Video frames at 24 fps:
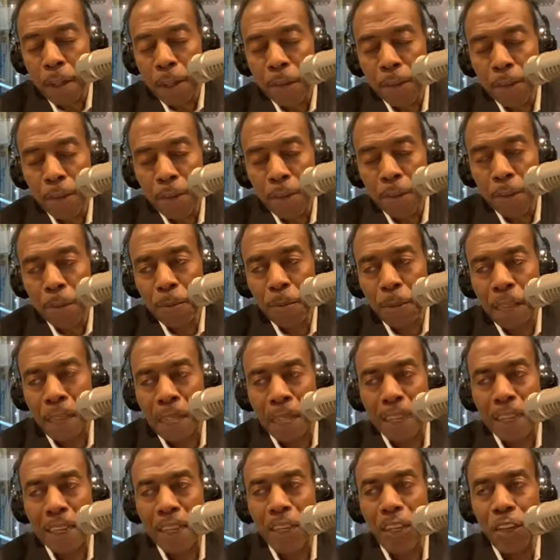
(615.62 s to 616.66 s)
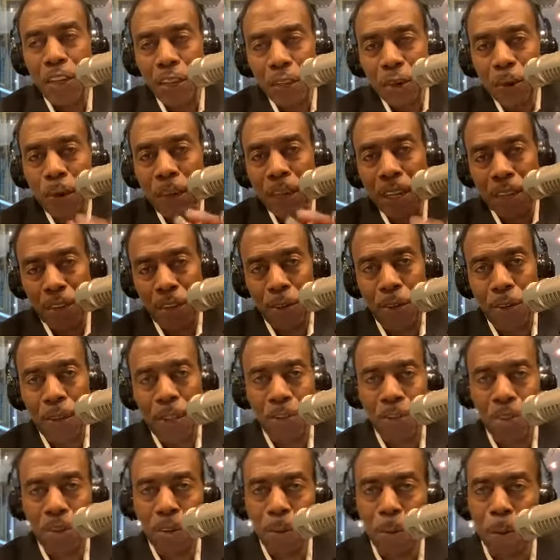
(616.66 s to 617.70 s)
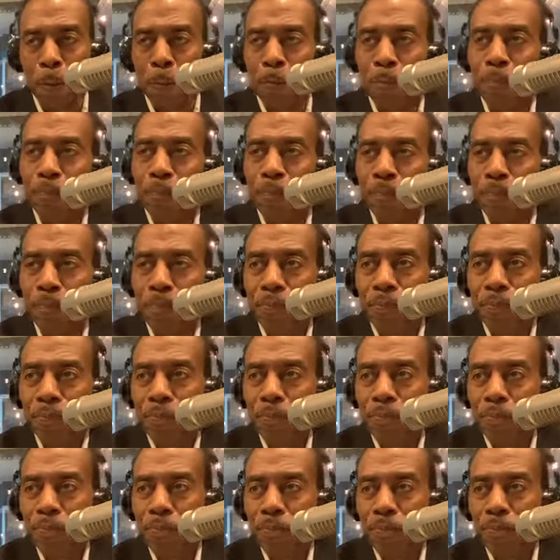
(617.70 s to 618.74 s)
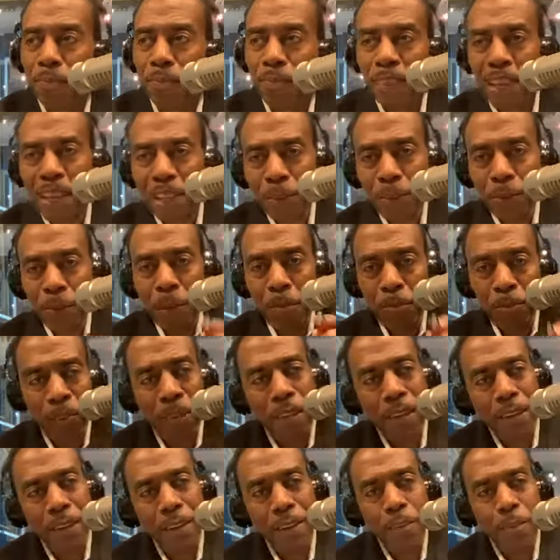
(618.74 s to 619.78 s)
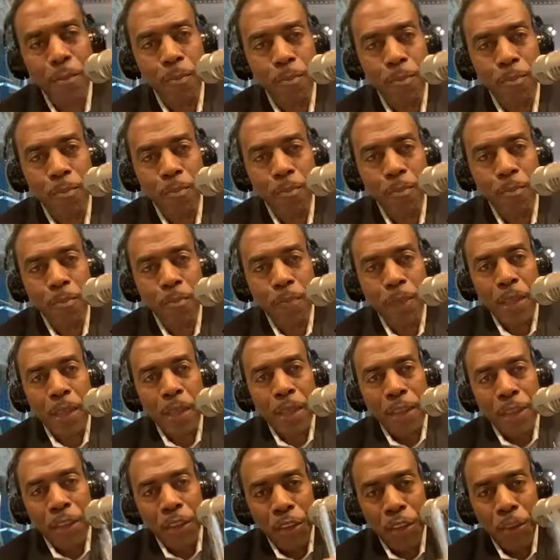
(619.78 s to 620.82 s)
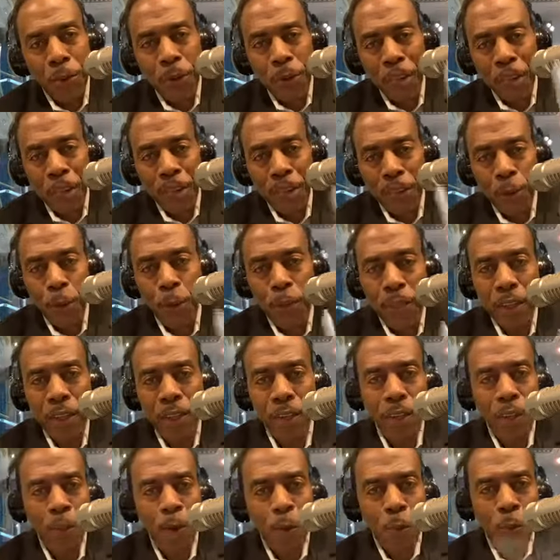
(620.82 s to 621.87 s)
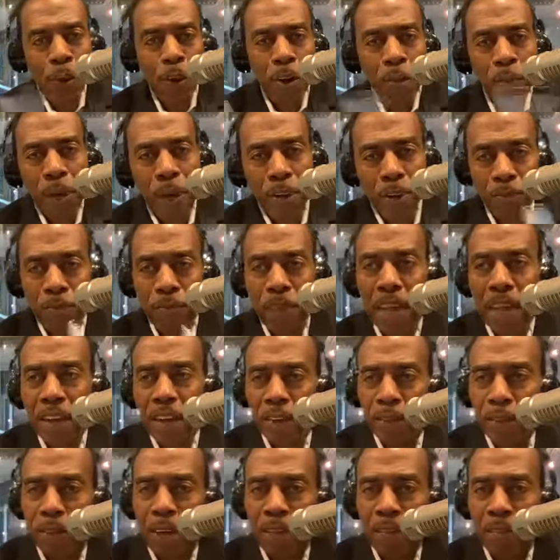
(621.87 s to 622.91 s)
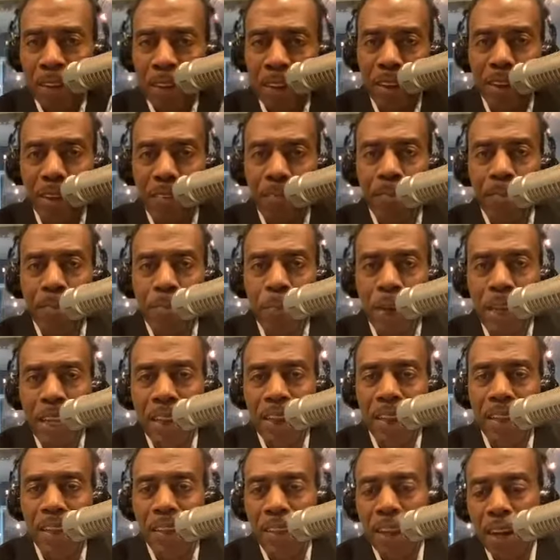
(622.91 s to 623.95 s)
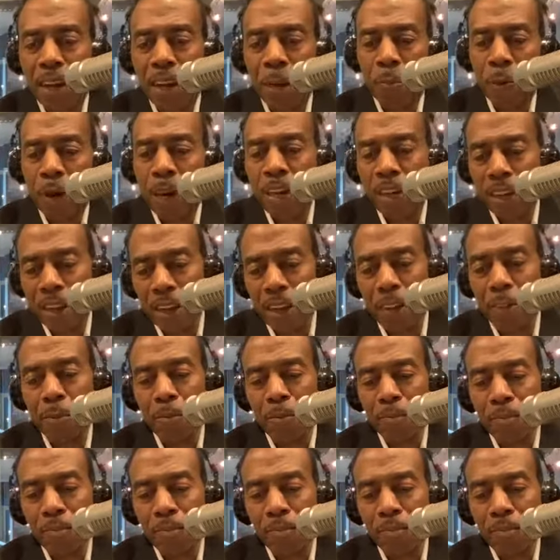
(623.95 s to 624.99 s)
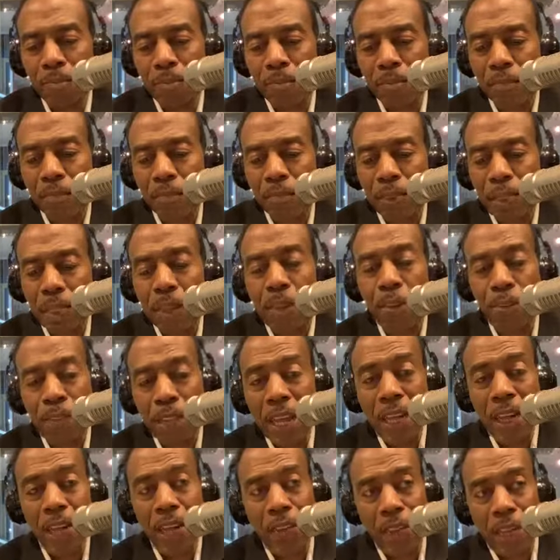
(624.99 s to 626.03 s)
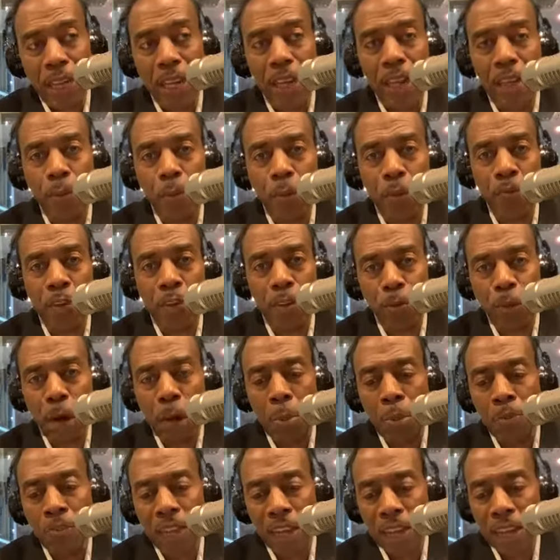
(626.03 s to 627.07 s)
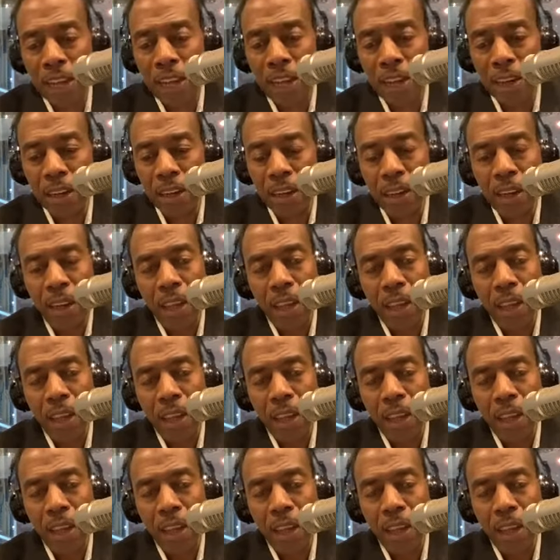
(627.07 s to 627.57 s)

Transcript: So you can do this too. That's what I'm saying. You can do this. Don't worry about the fact that you have a good paying job right now because that could change with the drop of a hat.